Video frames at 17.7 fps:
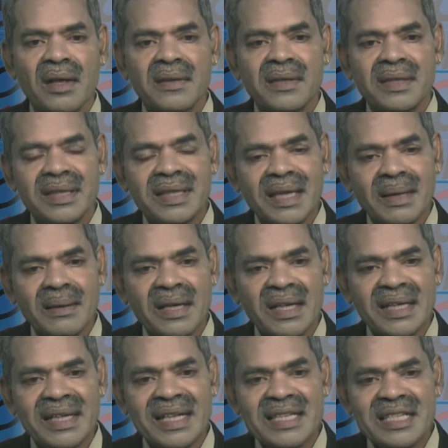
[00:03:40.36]
the
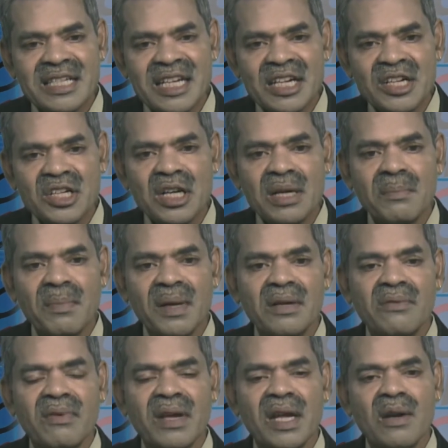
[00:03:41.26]
distinction
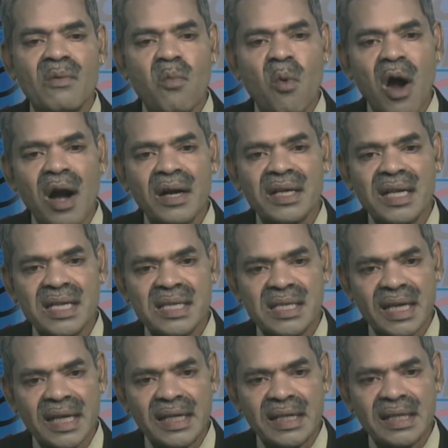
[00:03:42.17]
between what is
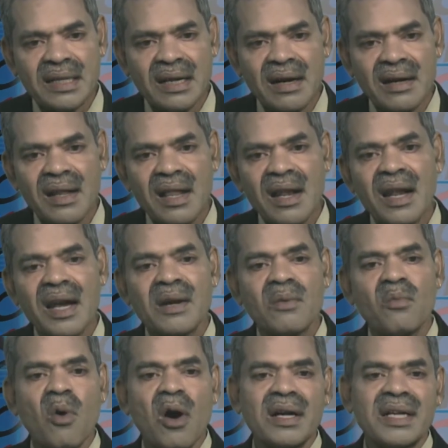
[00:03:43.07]
internal
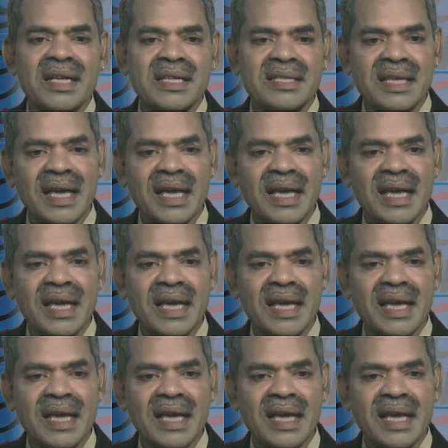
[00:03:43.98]
and what is